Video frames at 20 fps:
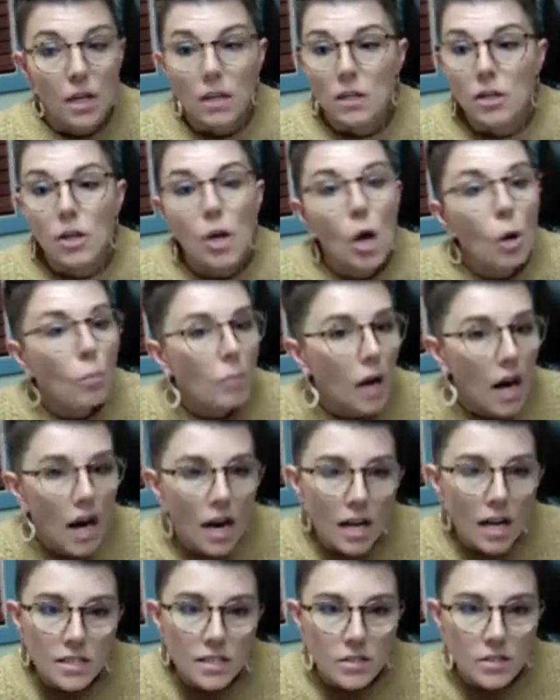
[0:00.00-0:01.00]
No
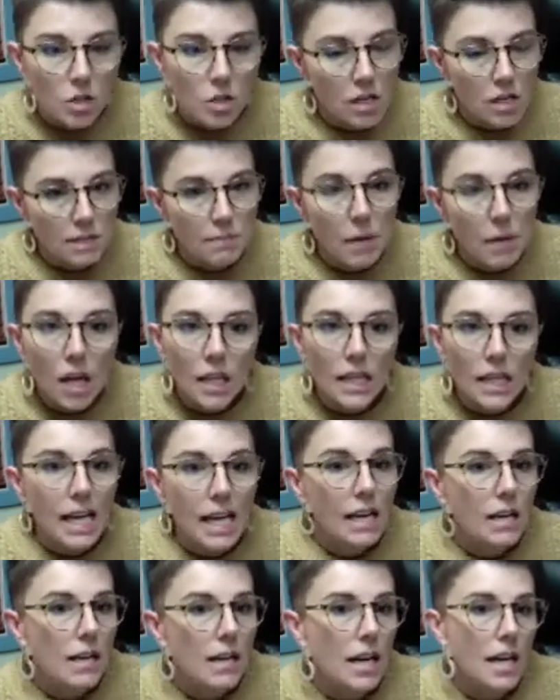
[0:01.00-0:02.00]
pods cross
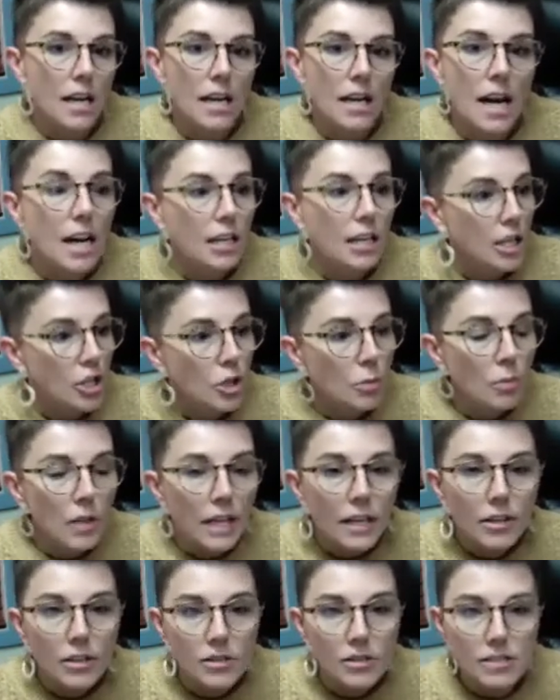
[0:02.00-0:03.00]
pollinate, and I need your
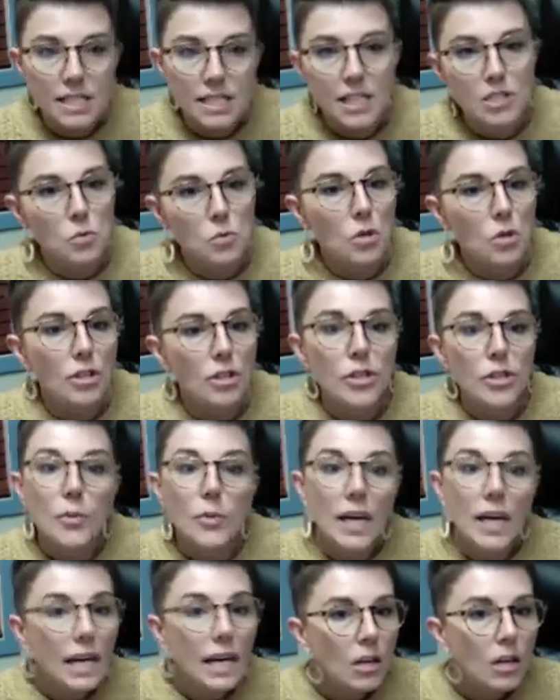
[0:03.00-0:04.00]
playground schedule, and you
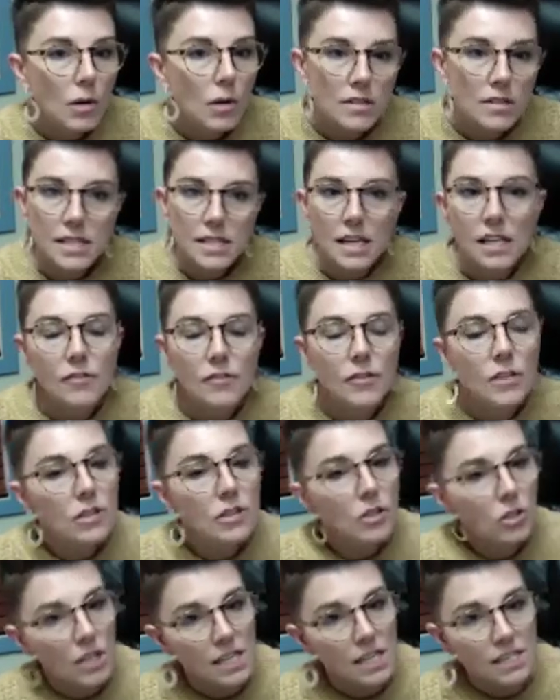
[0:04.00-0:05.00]
can't go outside if
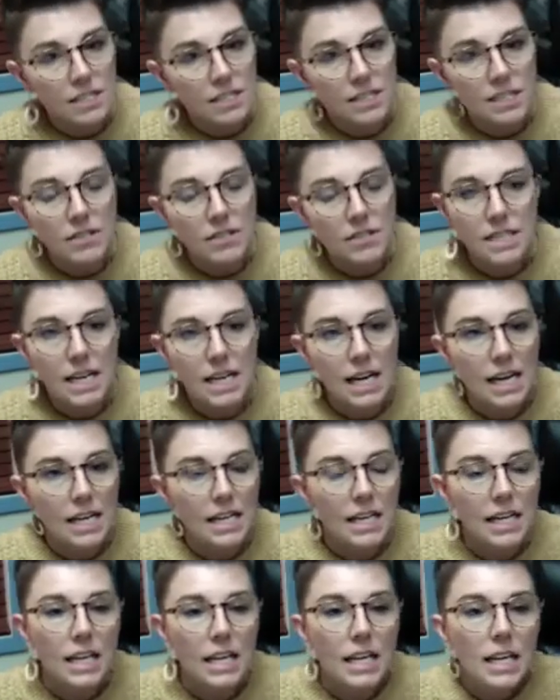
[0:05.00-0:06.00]
another class is outside.
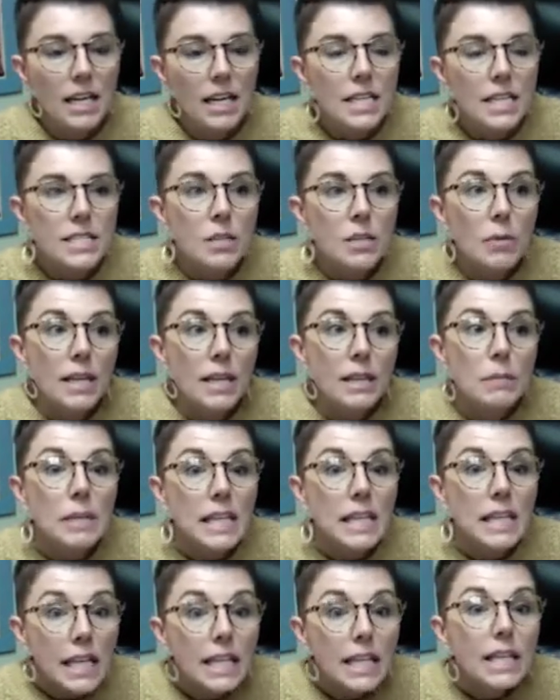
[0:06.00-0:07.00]
And so at the
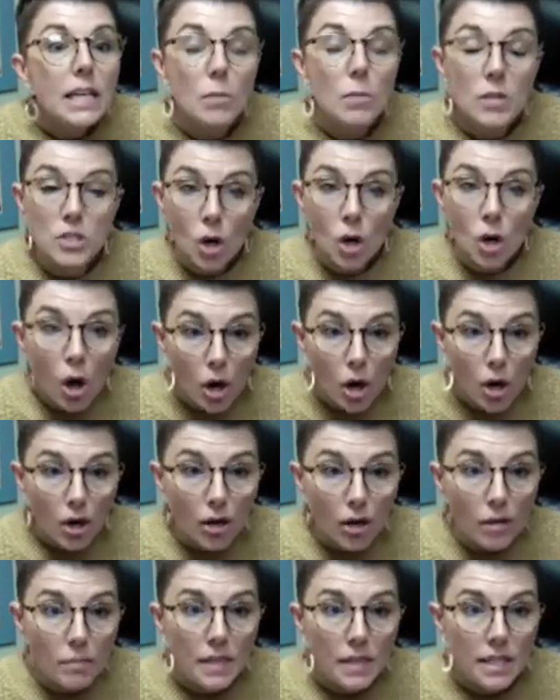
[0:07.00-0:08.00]
beginning it was
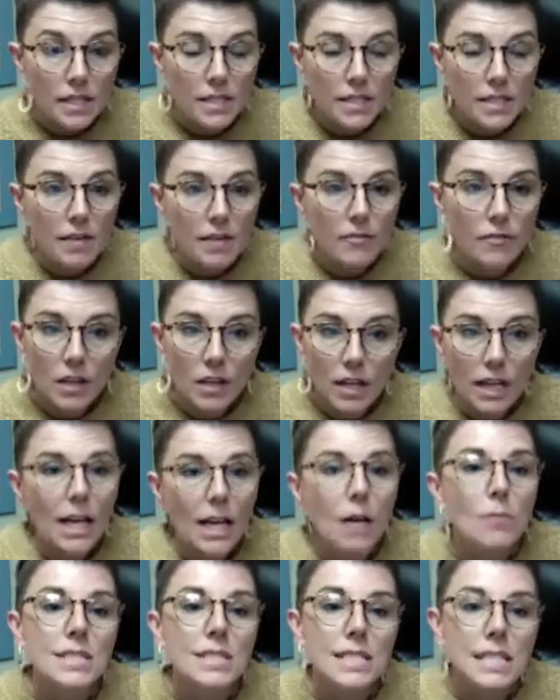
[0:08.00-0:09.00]
hard because I felt like
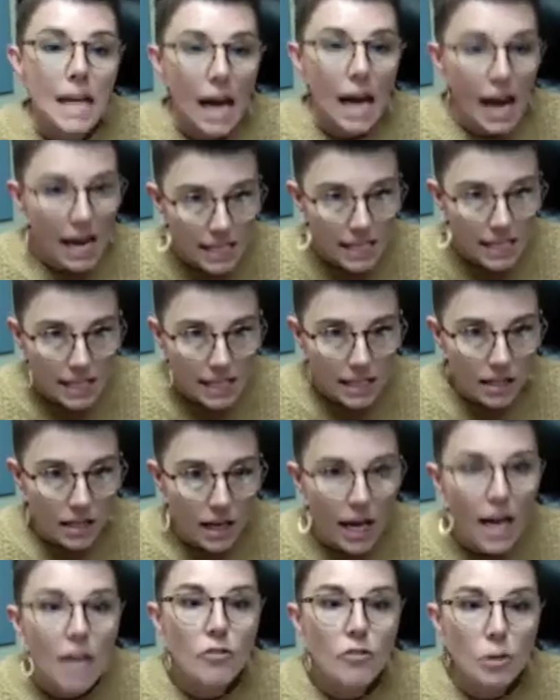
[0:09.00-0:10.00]
I was nagging
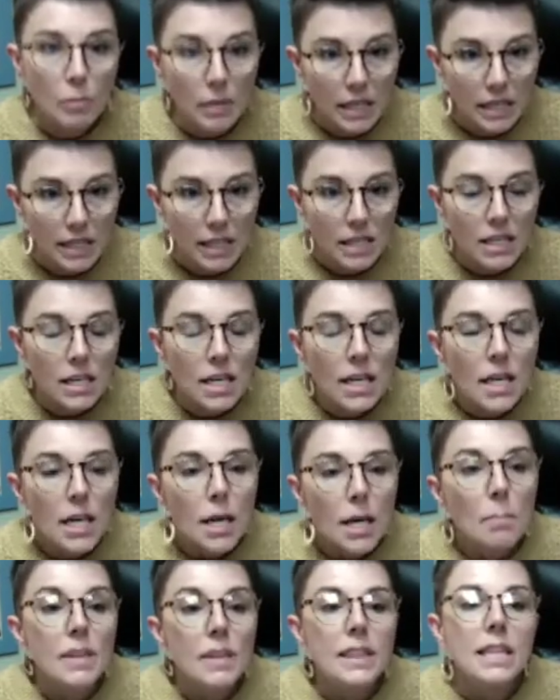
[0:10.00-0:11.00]
everybody,
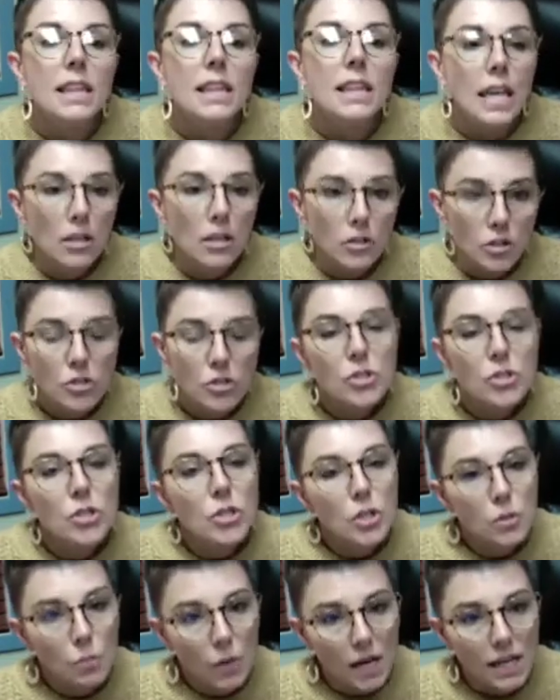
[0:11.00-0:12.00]
but then they
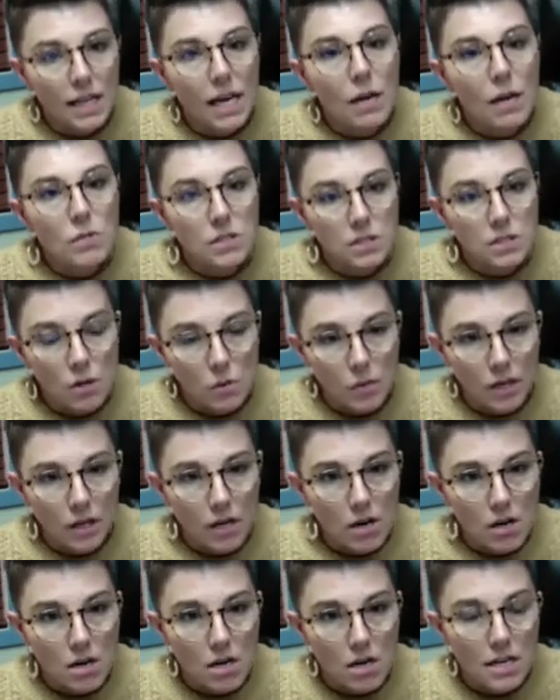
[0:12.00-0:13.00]
understood why that was going
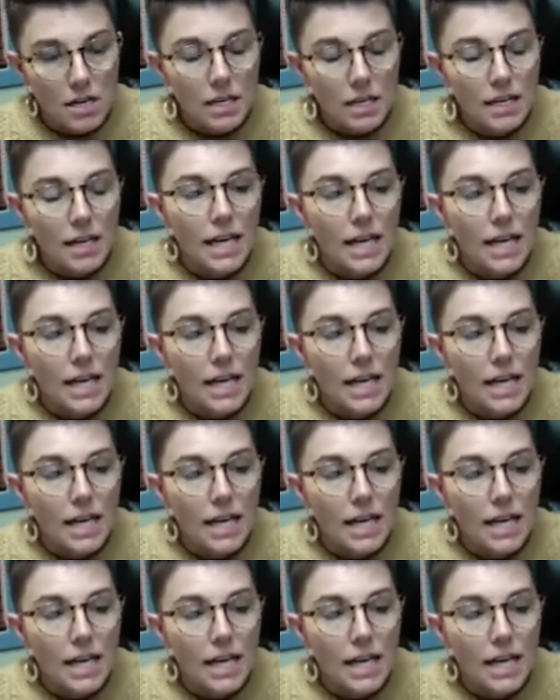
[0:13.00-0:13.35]
on.